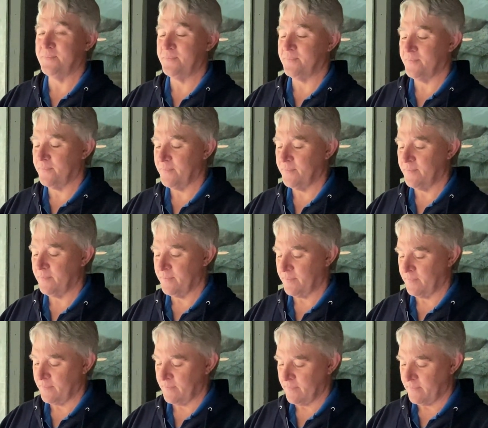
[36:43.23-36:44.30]

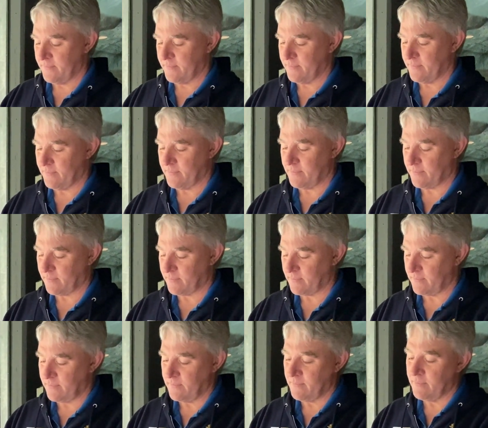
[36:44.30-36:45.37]

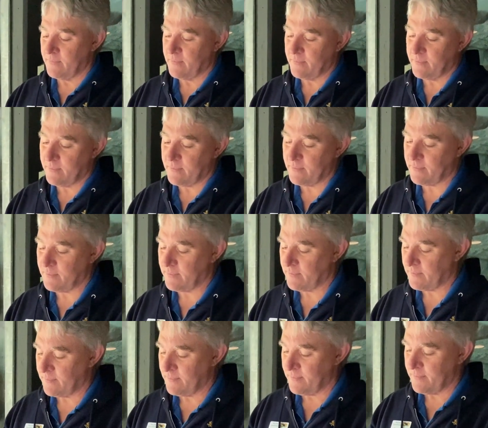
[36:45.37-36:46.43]

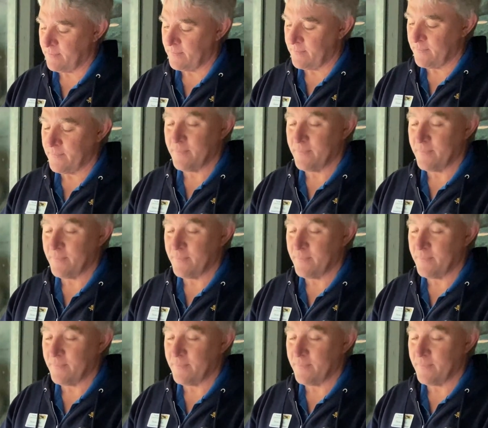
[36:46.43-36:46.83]
(no one is talking)